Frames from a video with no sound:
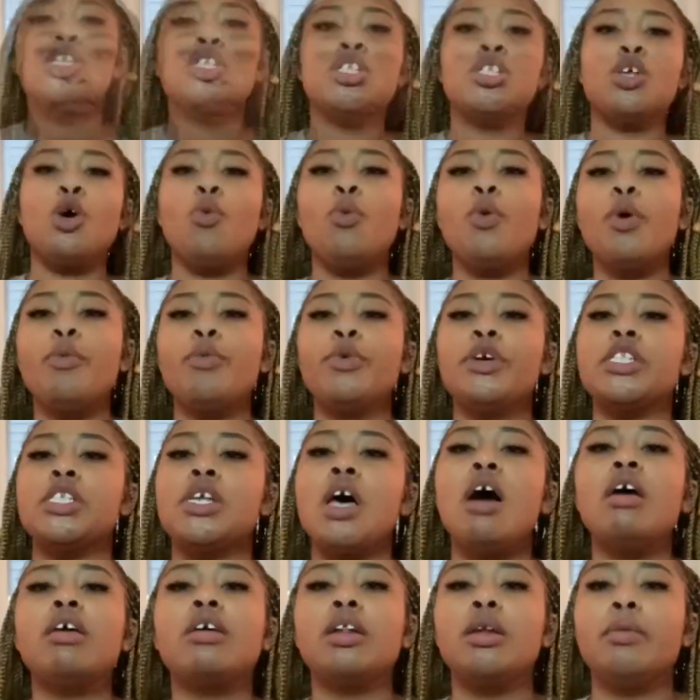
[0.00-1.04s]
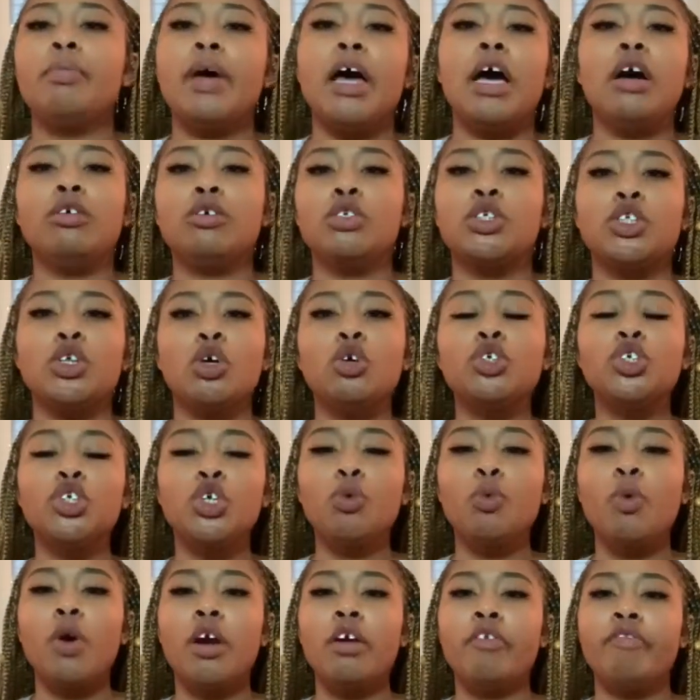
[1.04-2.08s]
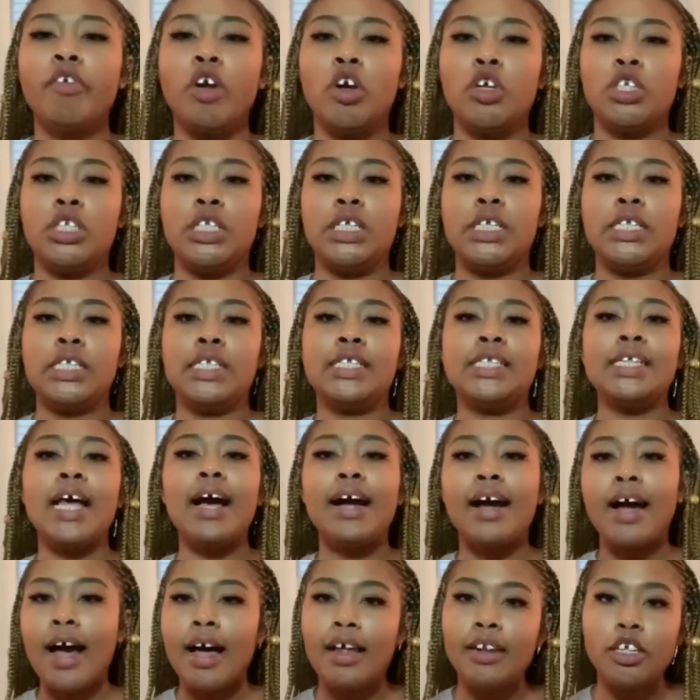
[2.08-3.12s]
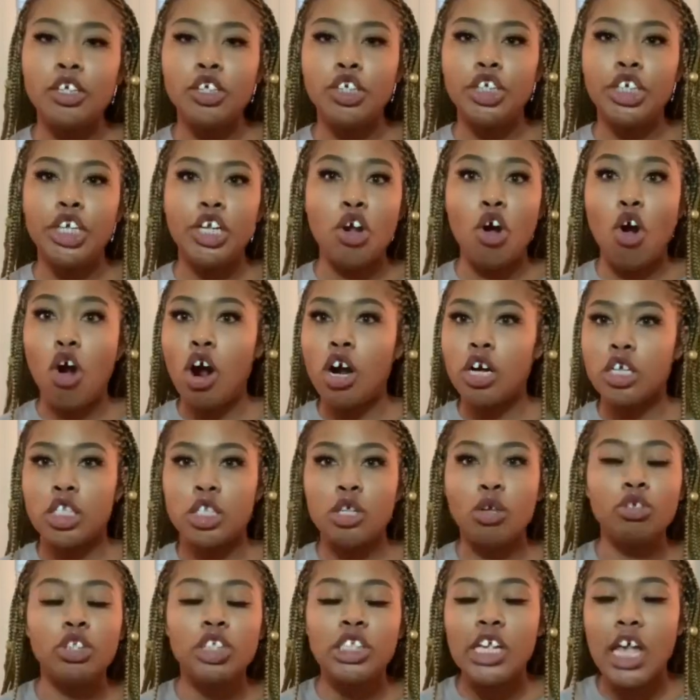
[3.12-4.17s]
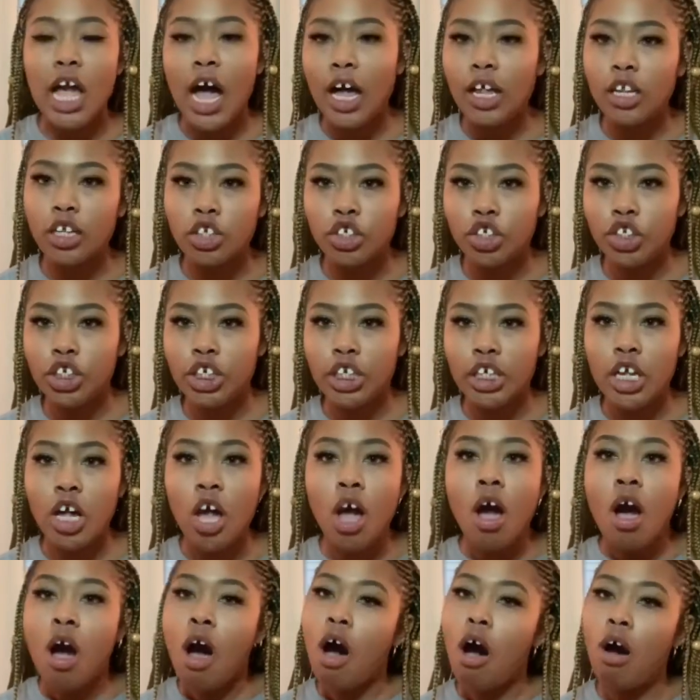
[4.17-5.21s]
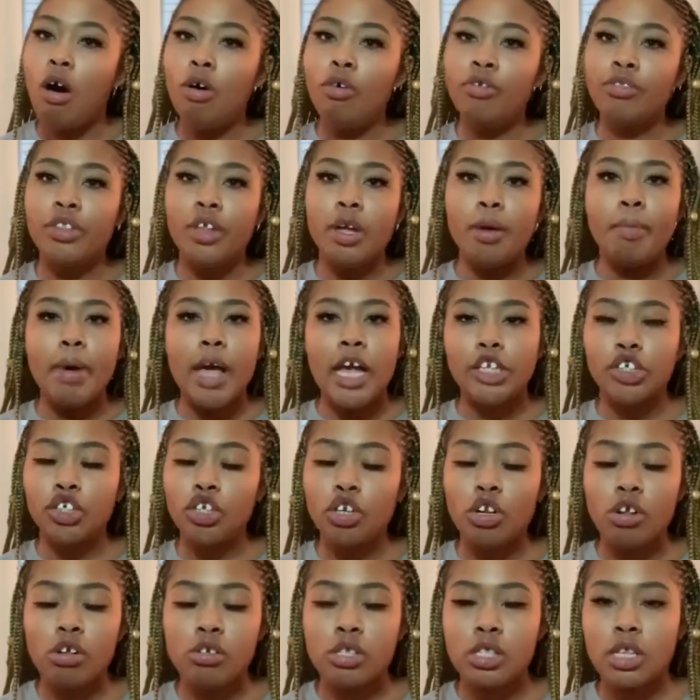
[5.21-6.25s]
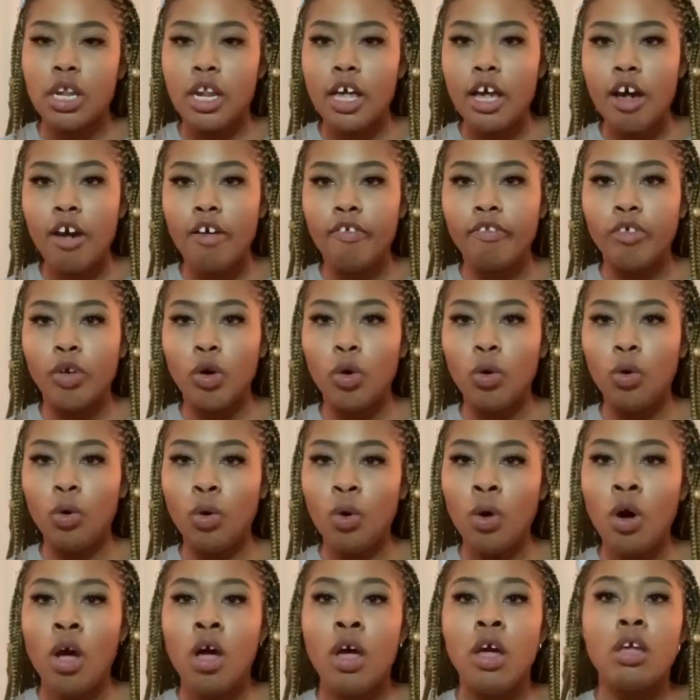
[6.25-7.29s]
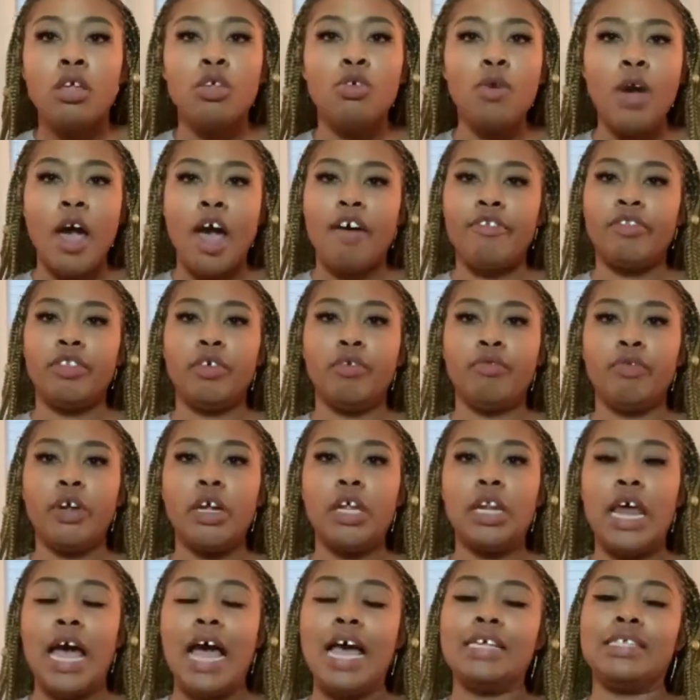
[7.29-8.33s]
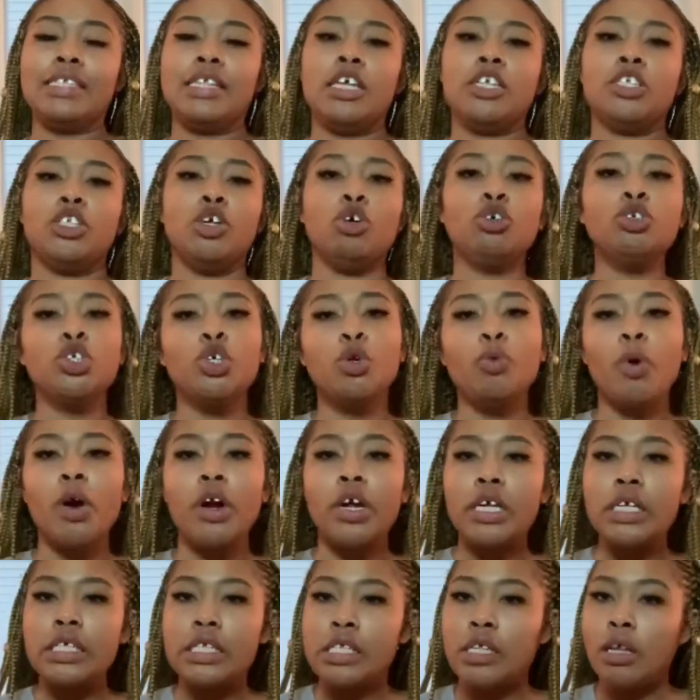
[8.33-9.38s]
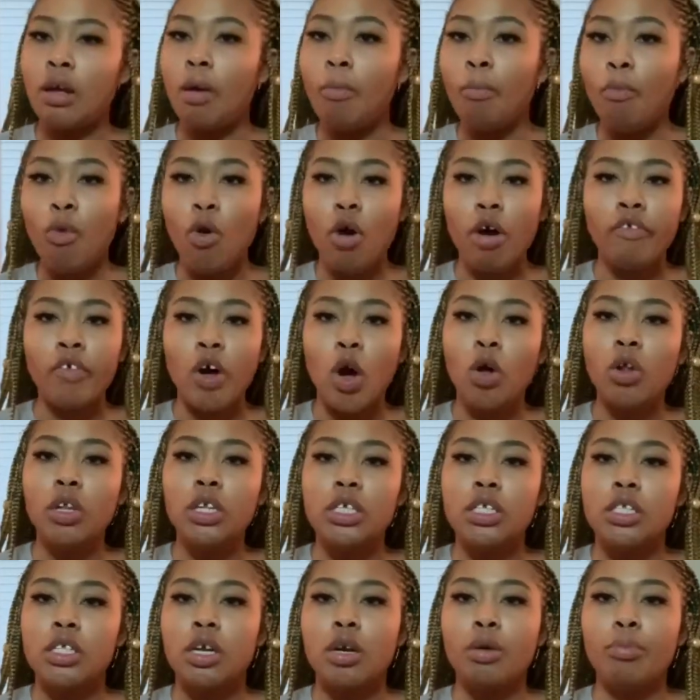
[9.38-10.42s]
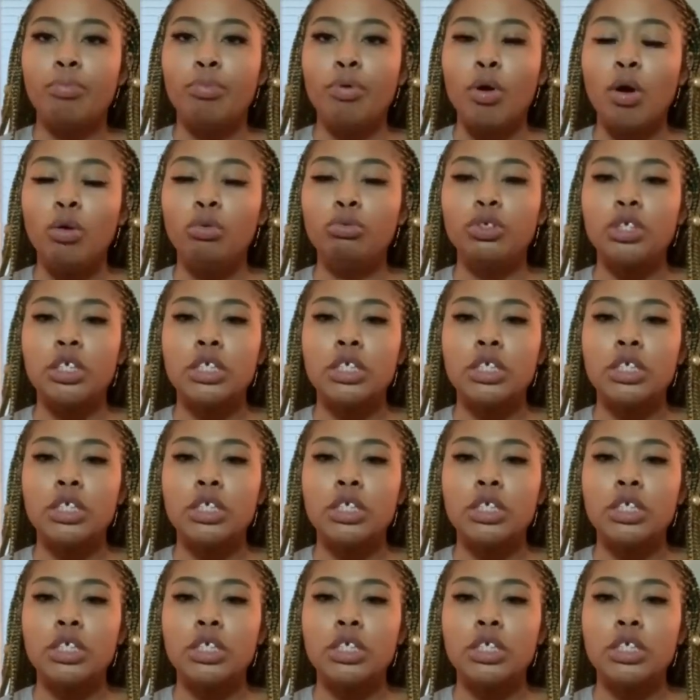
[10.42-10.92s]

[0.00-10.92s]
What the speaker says: So when we're talking about social work versus psychology or sociology on the bachelor's level, you have to realize that social work is more of a holistic approach.